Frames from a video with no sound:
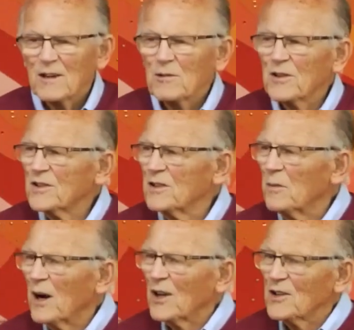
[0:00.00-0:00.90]
with the
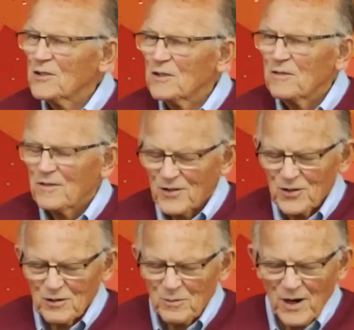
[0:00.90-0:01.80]
demands of
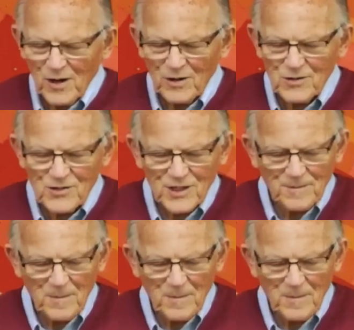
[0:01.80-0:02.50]
your biology.